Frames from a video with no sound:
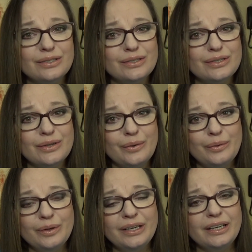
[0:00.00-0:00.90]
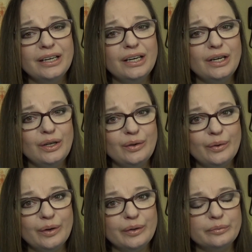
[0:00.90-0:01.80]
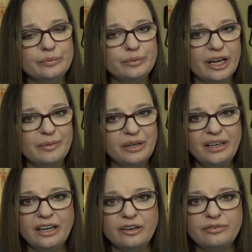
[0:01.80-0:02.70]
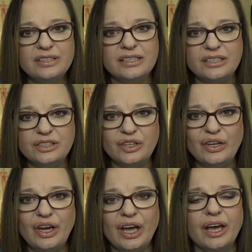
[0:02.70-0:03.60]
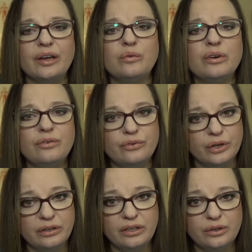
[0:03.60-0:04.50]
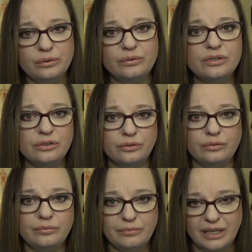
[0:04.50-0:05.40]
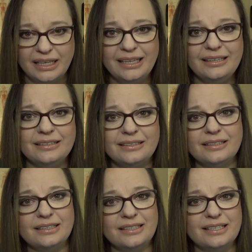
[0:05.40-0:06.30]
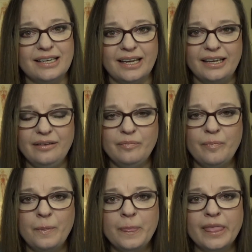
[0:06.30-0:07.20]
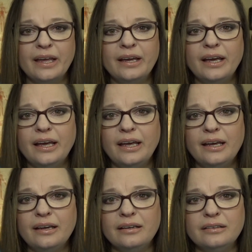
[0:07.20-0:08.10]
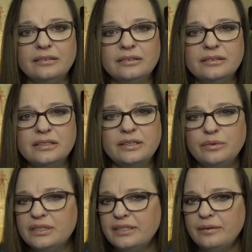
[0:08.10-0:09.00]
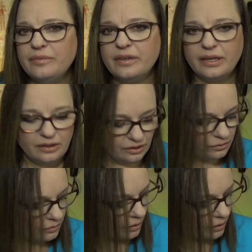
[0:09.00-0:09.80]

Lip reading: So, your primary care physician had referred you to me today, and it would seem that you